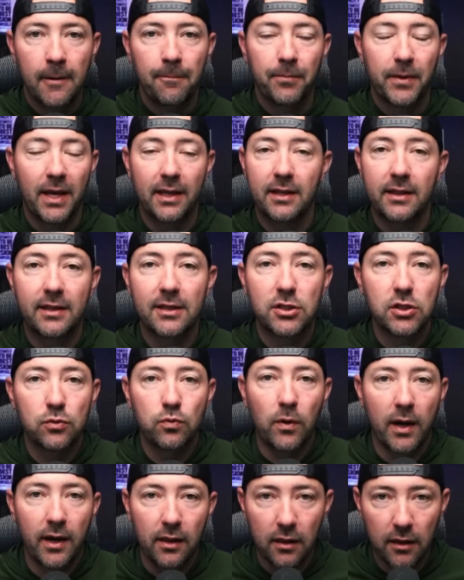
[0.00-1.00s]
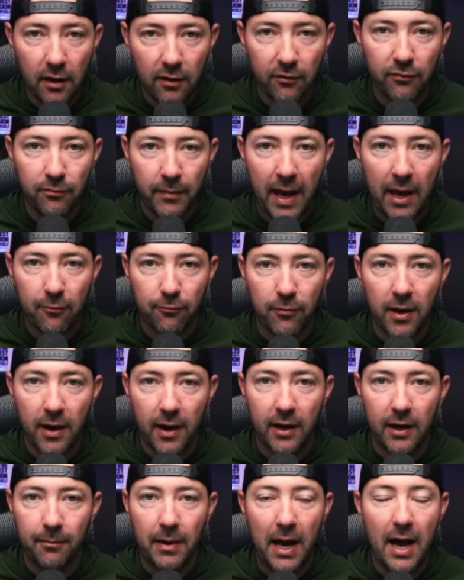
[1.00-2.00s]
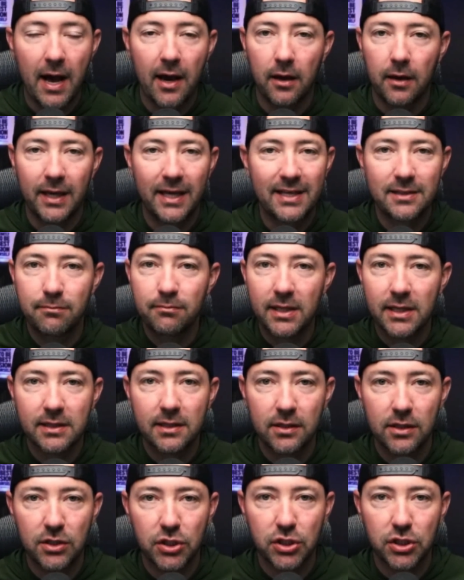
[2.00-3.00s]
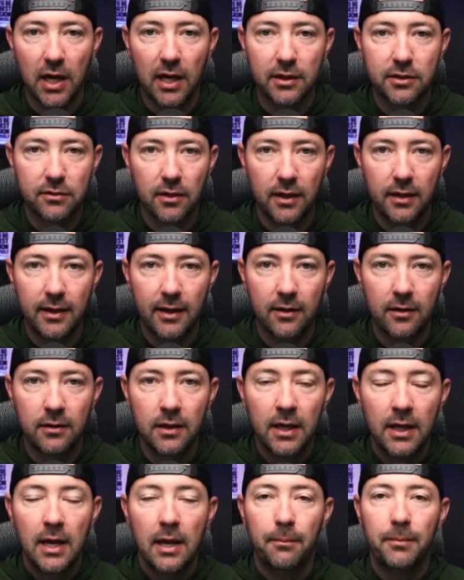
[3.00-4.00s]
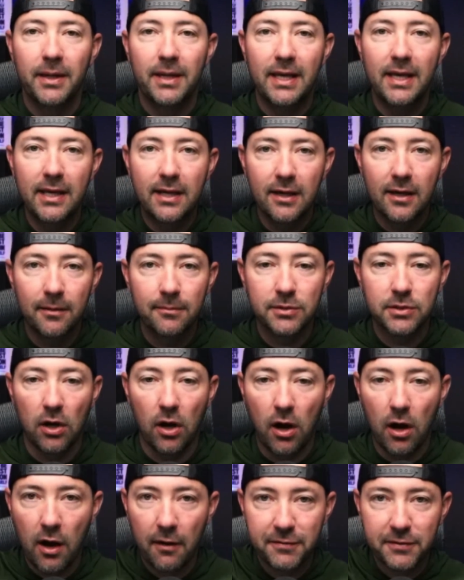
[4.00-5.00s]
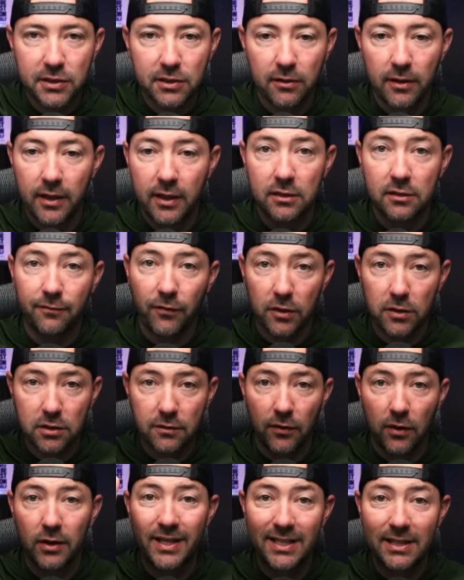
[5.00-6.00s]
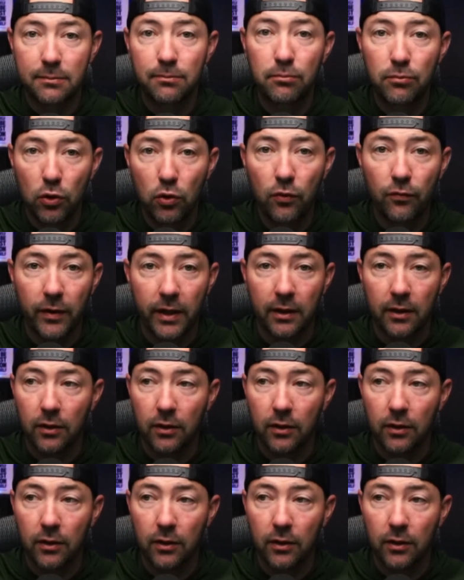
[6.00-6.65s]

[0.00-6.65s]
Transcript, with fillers: it, this is why I love Matt Ryan. I'm high on it. He's missing his shots right now, but he comes off screens. First of all, he's moving.